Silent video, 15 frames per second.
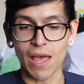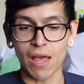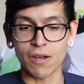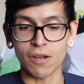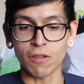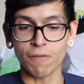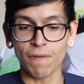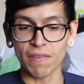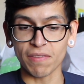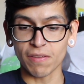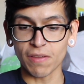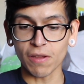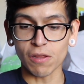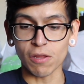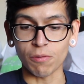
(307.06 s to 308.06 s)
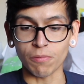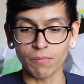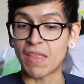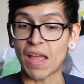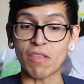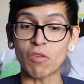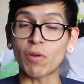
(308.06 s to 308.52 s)
Another Festa-Tickalone.
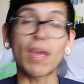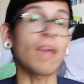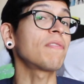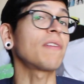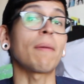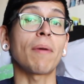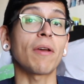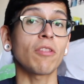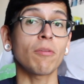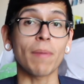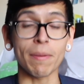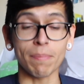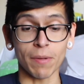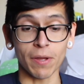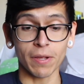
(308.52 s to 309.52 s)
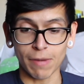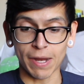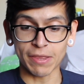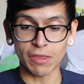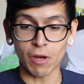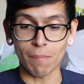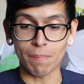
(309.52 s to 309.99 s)
That's okay, I've got my other bite bug
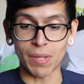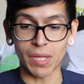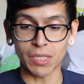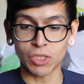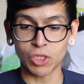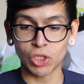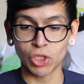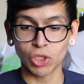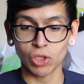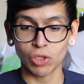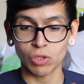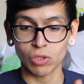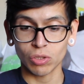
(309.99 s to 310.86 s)
right there, beach.